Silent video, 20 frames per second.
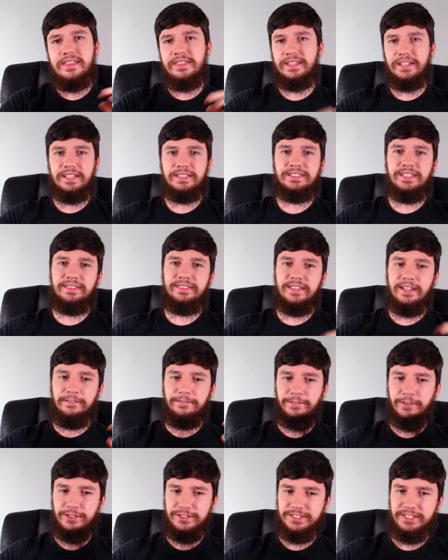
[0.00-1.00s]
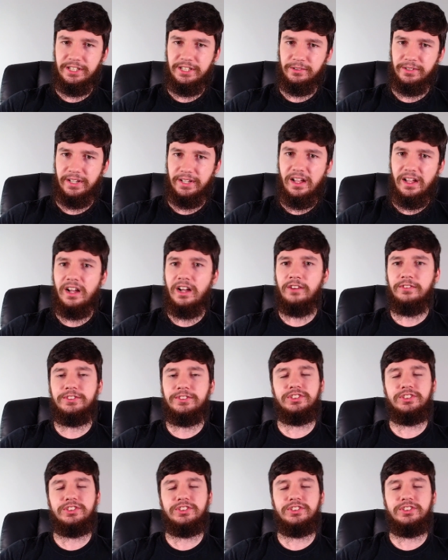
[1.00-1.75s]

than I did in that first year and a half.